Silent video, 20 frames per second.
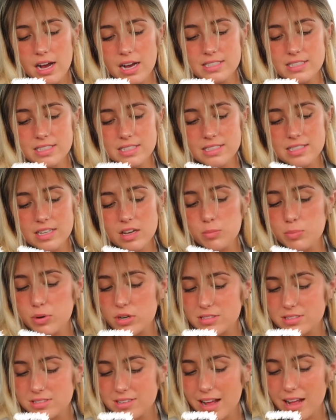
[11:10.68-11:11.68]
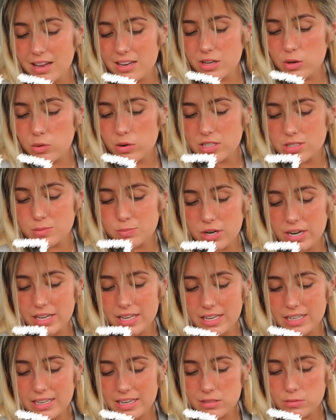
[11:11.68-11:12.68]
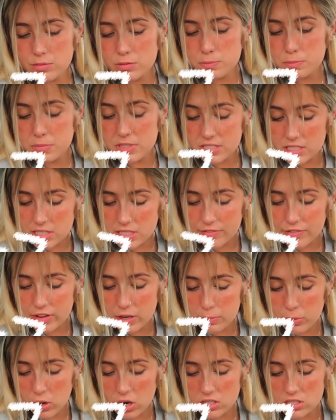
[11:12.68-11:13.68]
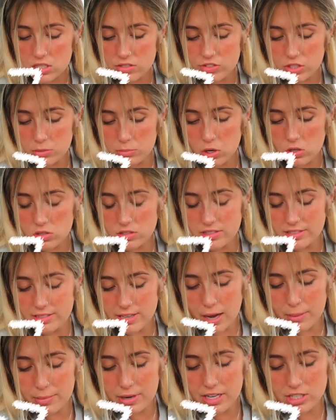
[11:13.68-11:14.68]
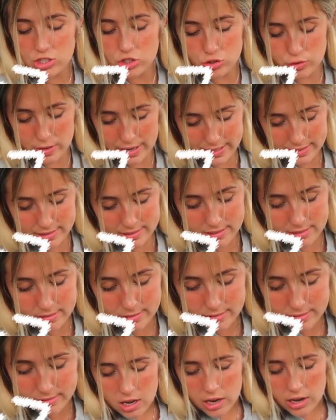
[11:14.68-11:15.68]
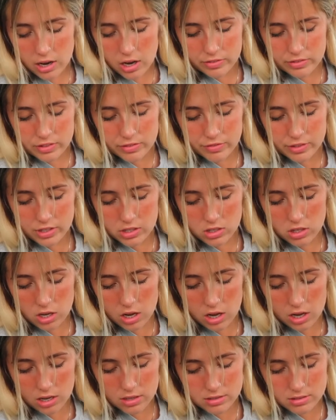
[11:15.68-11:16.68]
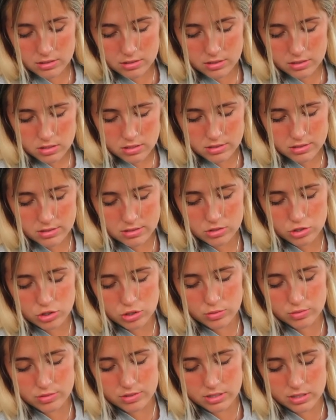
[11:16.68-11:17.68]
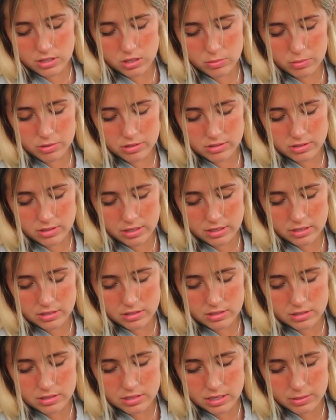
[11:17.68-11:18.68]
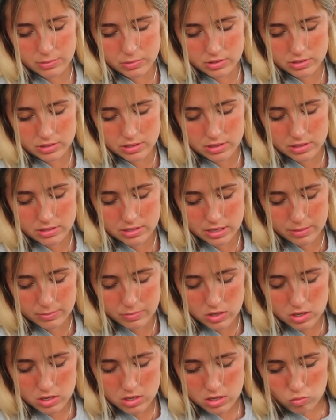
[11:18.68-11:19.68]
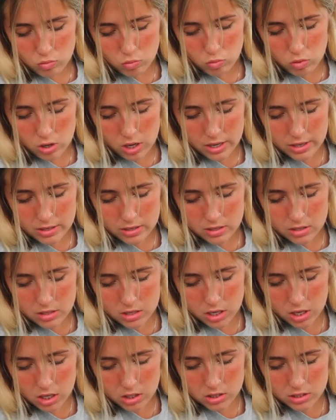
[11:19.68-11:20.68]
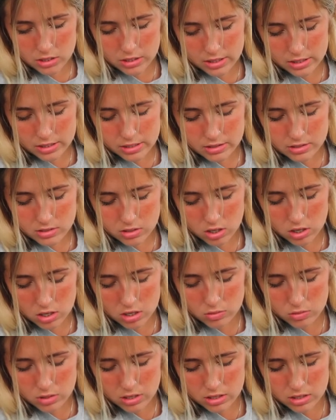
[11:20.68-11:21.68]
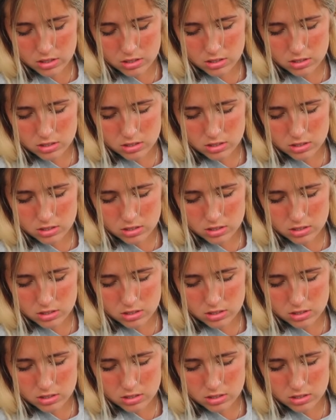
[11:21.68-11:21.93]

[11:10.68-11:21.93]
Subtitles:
A detailed personality quiz breaking down specific parts of your most dominant traits. I often feel lost. This is true 0% to 10% of the time. What color in this artwork?